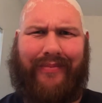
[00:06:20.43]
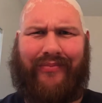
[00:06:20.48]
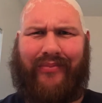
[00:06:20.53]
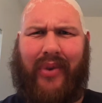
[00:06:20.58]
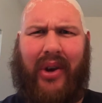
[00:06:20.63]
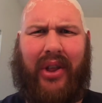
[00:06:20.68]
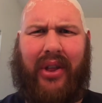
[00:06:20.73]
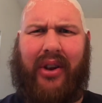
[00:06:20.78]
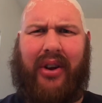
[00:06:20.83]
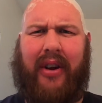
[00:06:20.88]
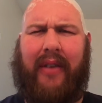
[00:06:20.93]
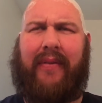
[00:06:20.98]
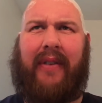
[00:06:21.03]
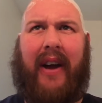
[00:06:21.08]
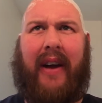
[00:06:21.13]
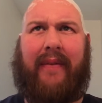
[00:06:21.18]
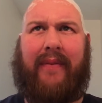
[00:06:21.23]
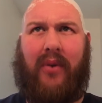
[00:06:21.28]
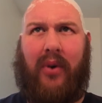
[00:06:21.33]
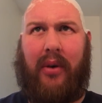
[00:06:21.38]
what,
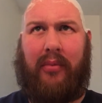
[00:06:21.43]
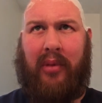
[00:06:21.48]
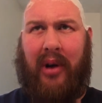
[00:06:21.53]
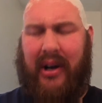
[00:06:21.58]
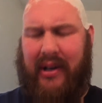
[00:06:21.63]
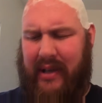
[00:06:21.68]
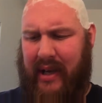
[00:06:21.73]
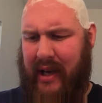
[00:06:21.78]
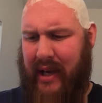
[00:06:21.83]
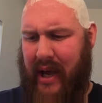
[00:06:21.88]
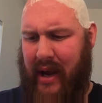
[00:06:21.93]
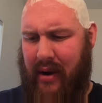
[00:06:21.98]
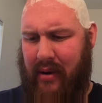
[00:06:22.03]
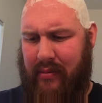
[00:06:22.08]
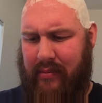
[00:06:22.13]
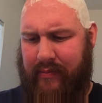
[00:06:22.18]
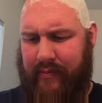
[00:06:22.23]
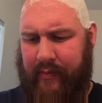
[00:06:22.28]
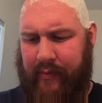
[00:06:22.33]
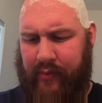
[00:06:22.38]
35, 40 bucks? I can't,
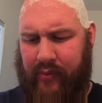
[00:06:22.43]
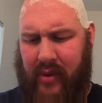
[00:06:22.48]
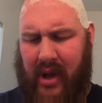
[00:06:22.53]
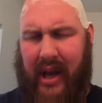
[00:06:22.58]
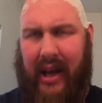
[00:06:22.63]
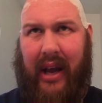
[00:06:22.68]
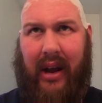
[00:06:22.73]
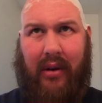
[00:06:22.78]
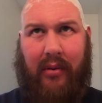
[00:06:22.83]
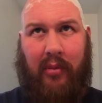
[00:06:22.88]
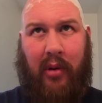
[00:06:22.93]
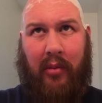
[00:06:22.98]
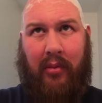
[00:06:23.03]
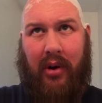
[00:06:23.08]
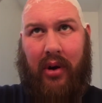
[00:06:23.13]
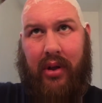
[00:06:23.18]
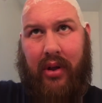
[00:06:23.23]
I can't remember,